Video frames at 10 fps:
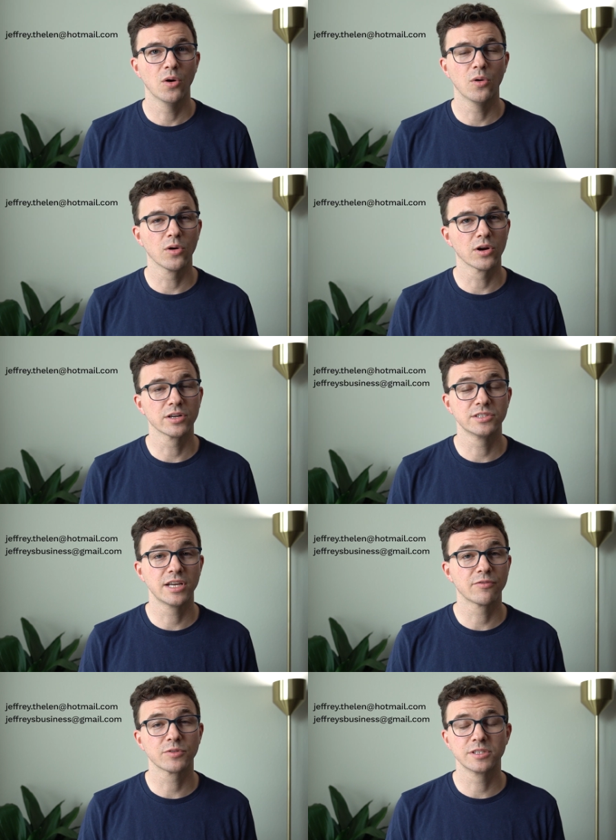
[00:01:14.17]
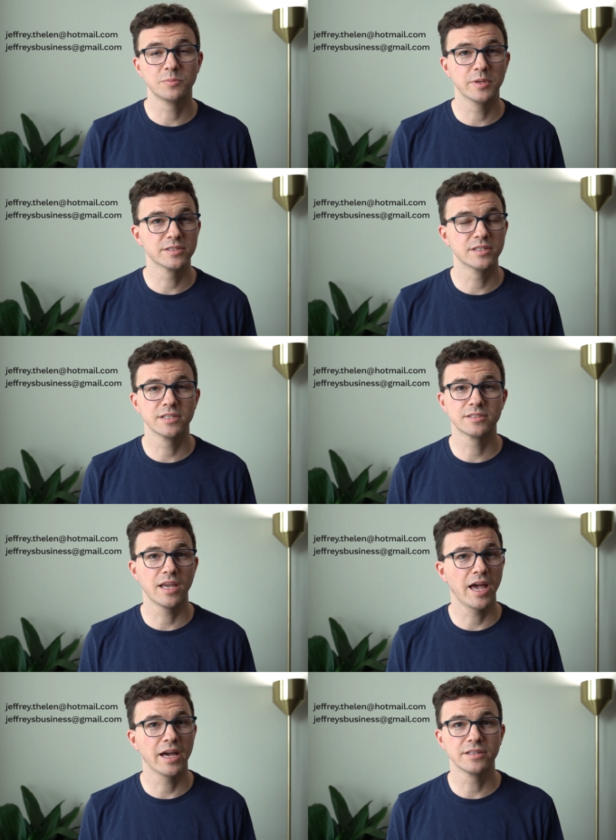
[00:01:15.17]
or
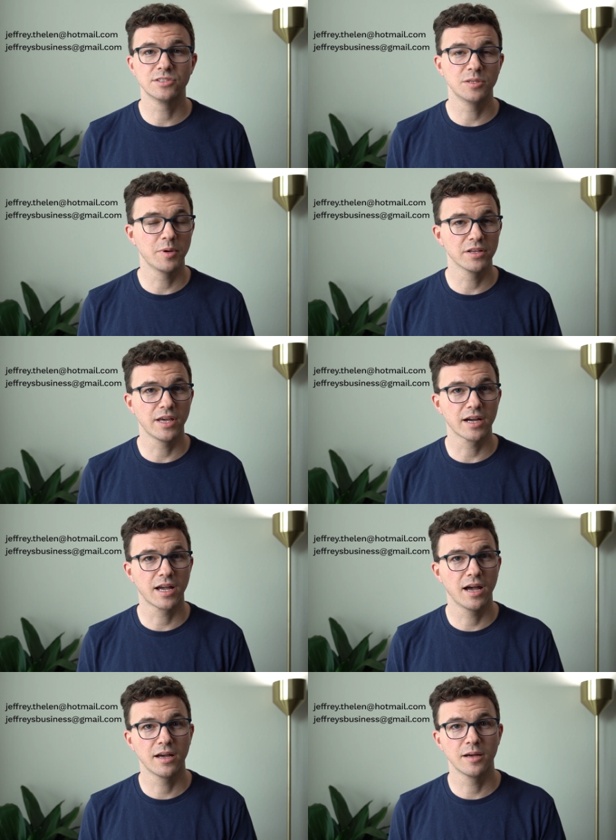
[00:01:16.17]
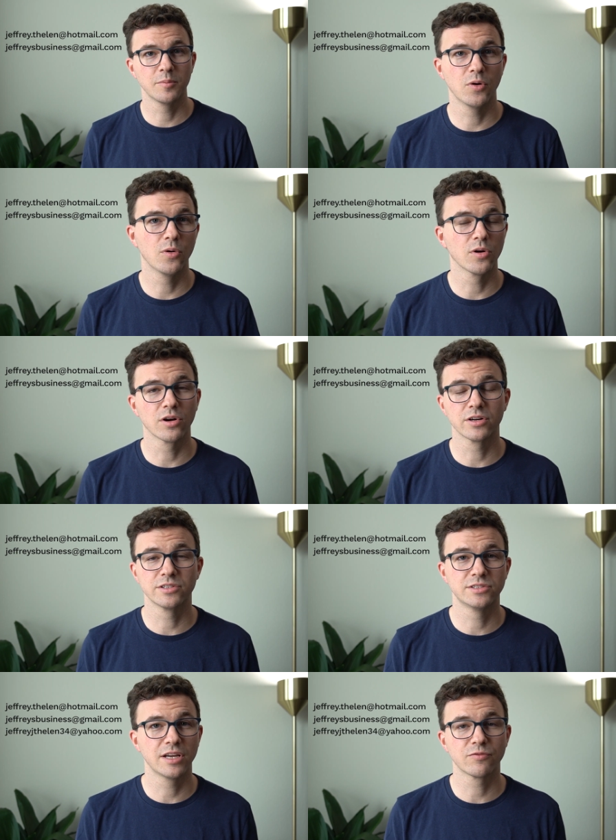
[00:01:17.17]
jeffreysbusiness at gmail dot com
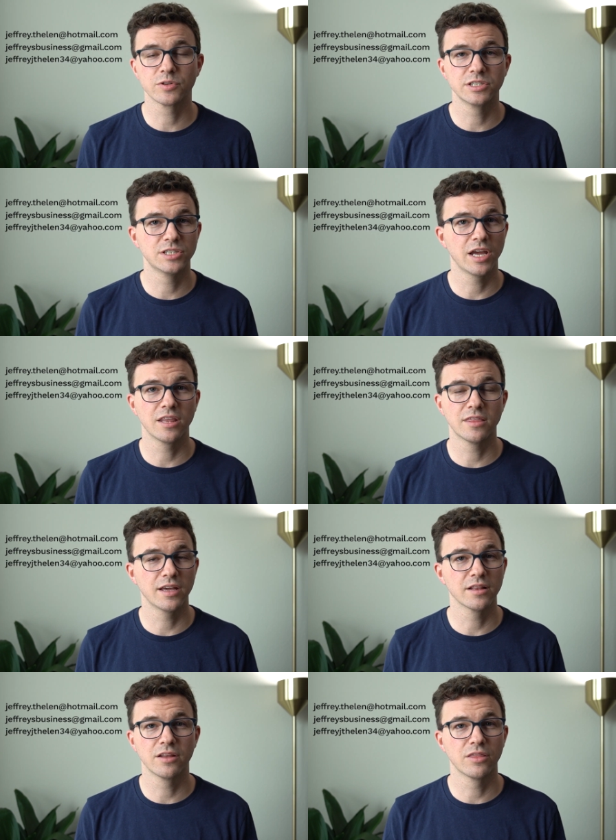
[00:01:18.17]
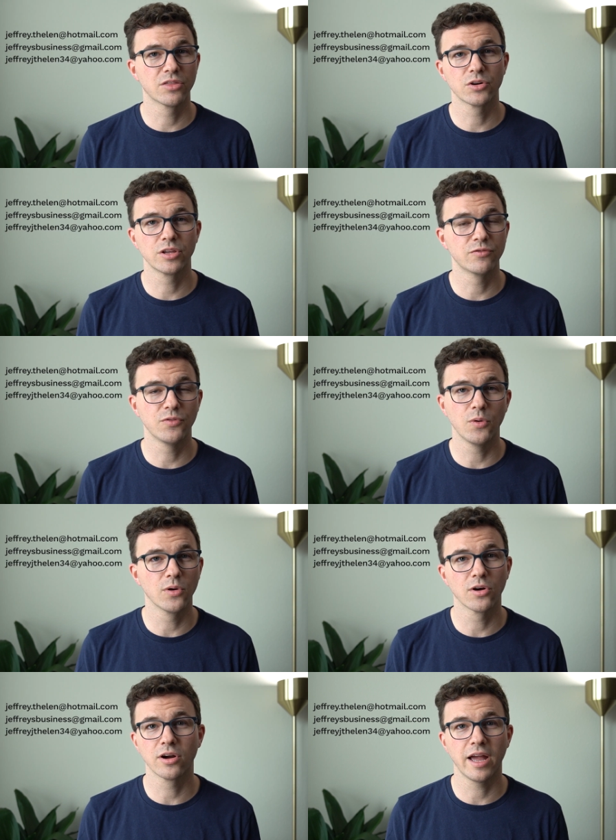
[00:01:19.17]
or jeffreyjthelen
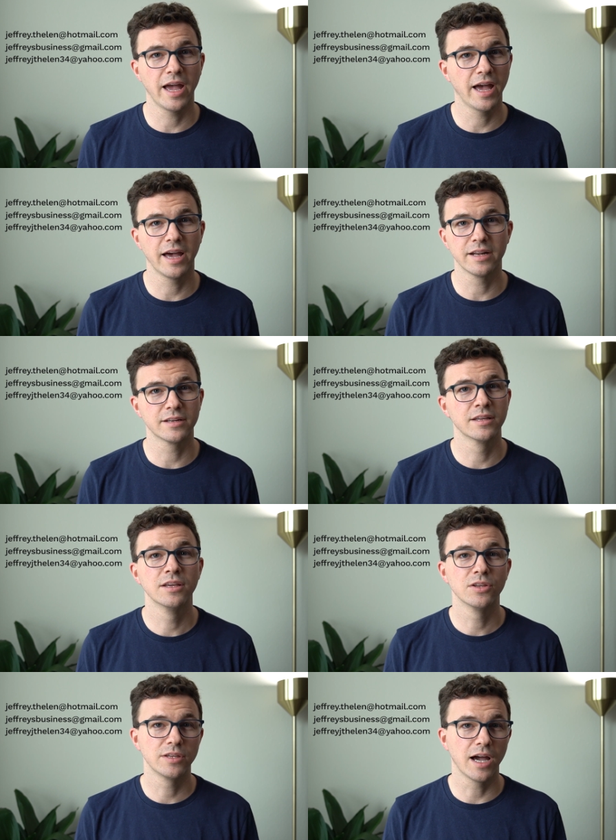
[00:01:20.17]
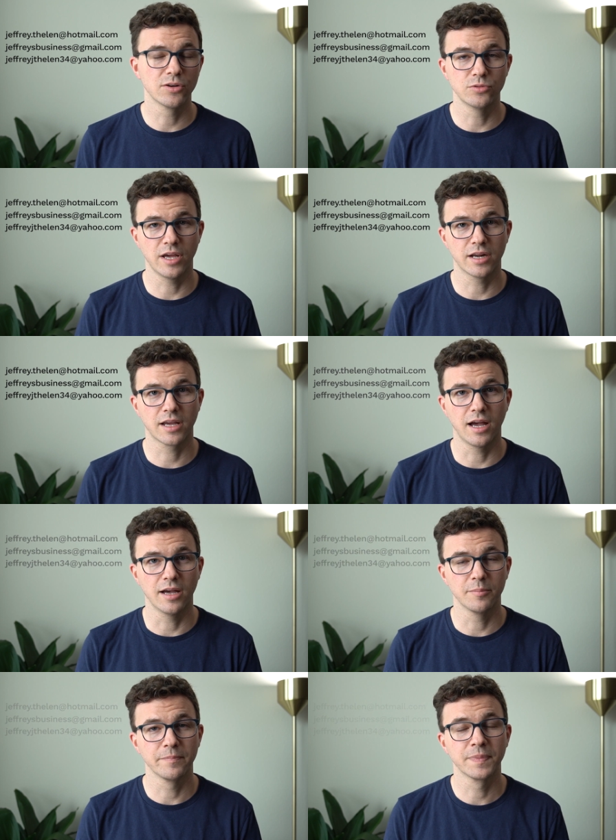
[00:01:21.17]
thirty-four at yahoo dot
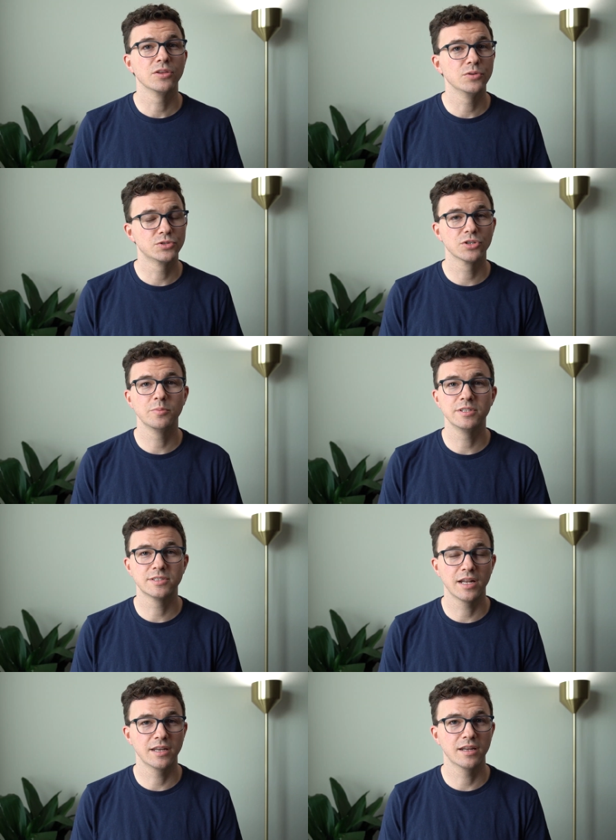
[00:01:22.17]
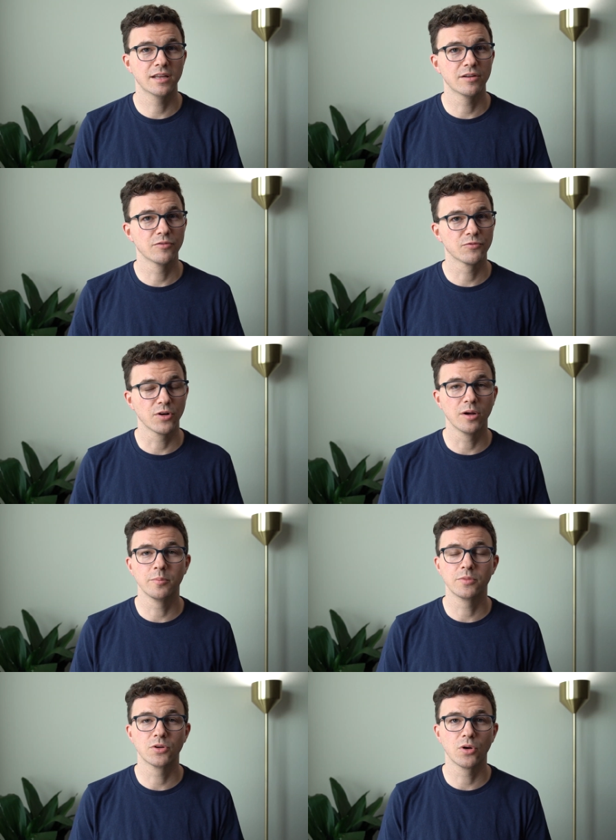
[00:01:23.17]
com. You should be sending it
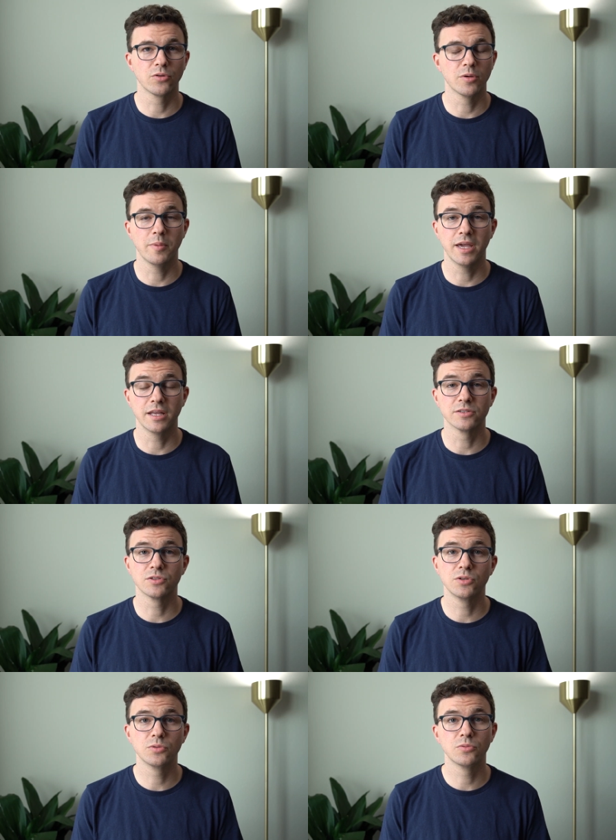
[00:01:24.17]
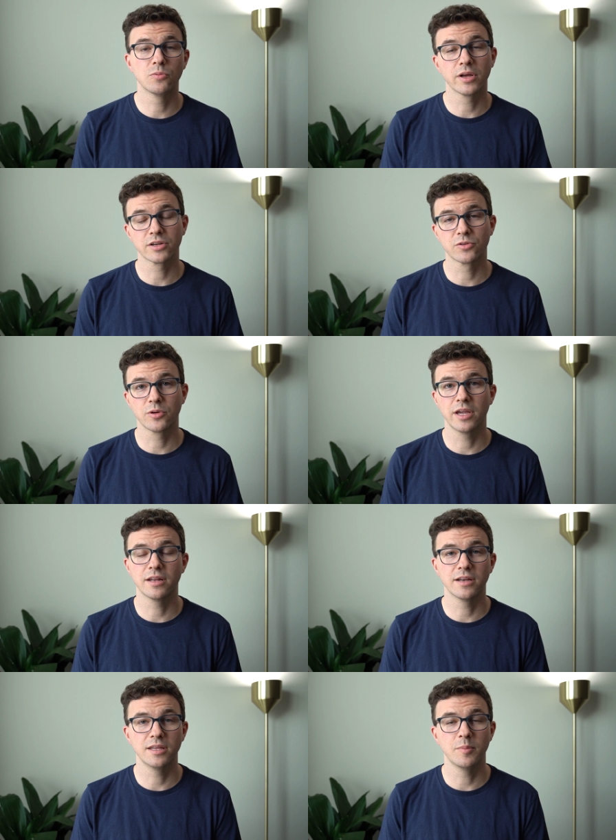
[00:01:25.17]
from your own domain. So you want to
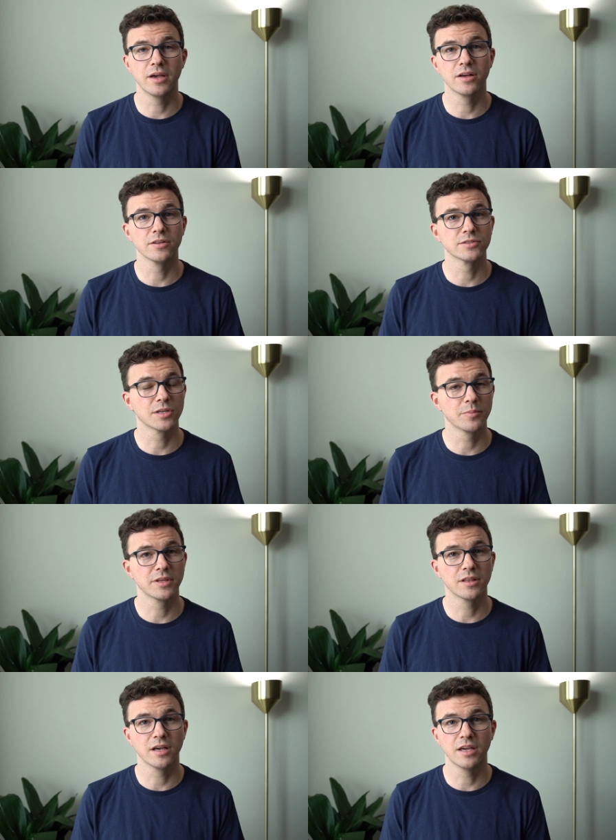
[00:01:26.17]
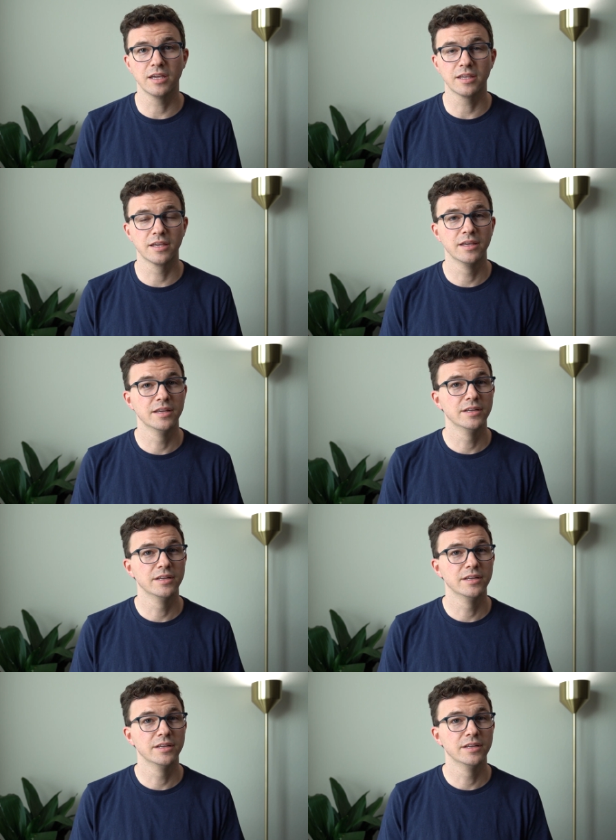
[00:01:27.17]
create an email, something like